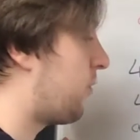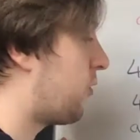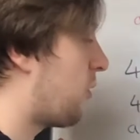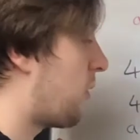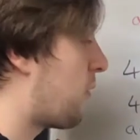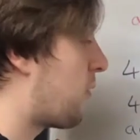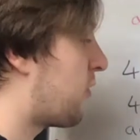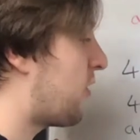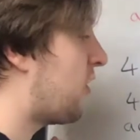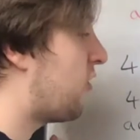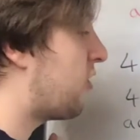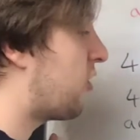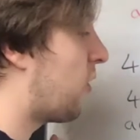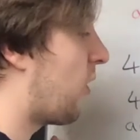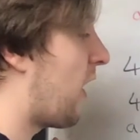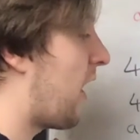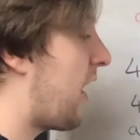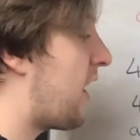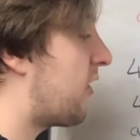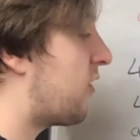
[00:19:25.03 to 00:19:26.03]
so we've essentially
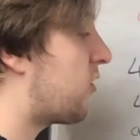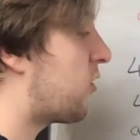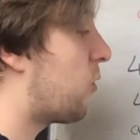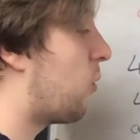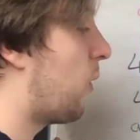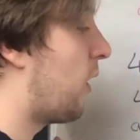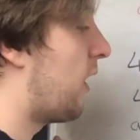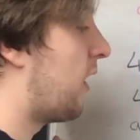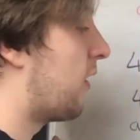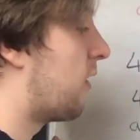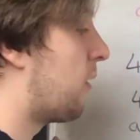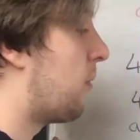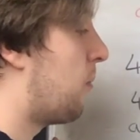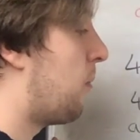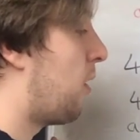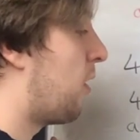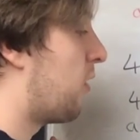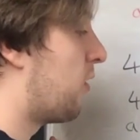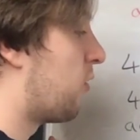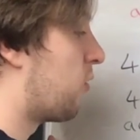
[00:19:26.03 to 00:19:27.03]
got x squared
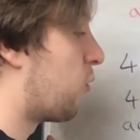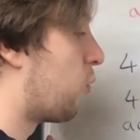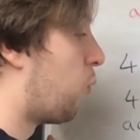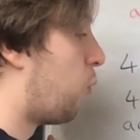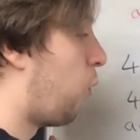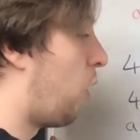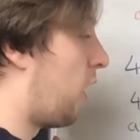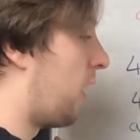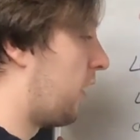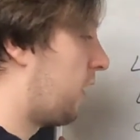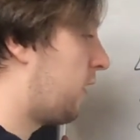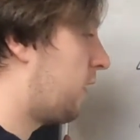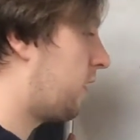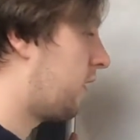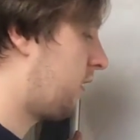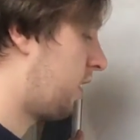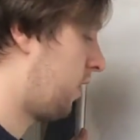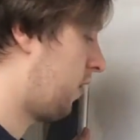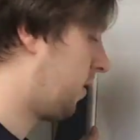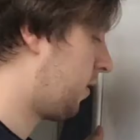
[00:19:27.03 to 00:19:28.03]
minus 1,
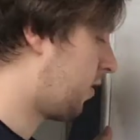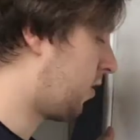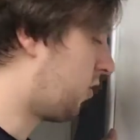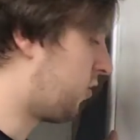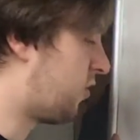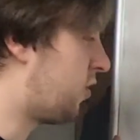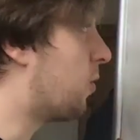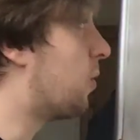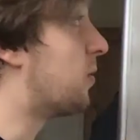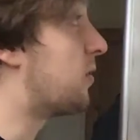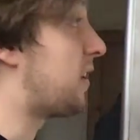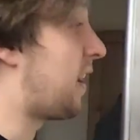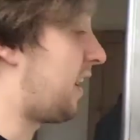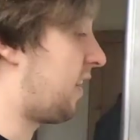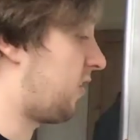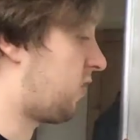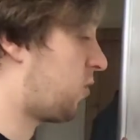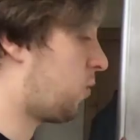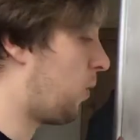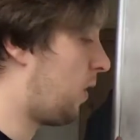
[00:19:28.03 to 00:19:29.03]
because u is
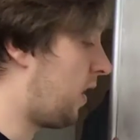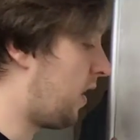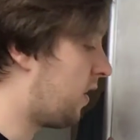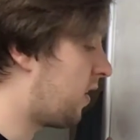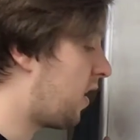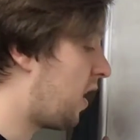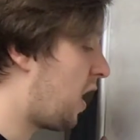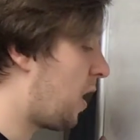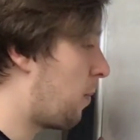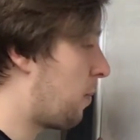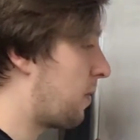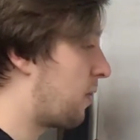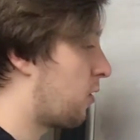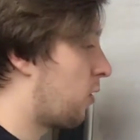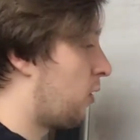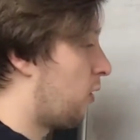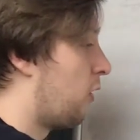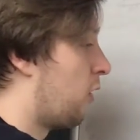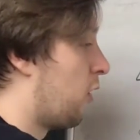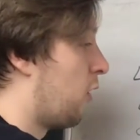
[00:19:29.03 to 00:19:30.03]
x squared, and we've
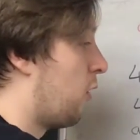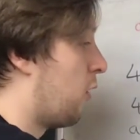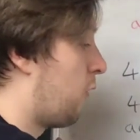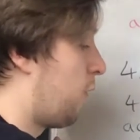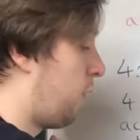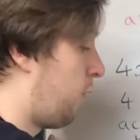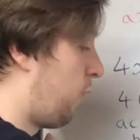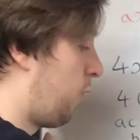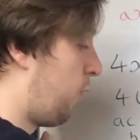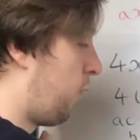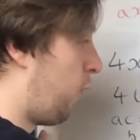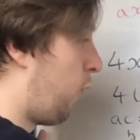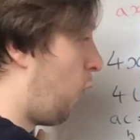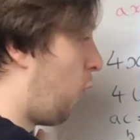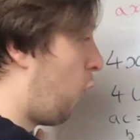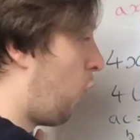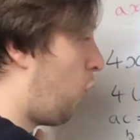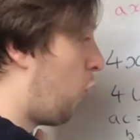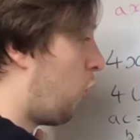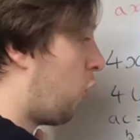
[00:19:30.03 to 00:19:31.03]
got
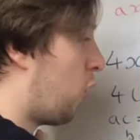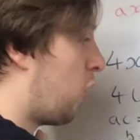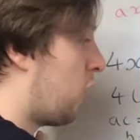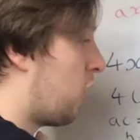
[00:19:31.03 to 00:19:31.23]
4x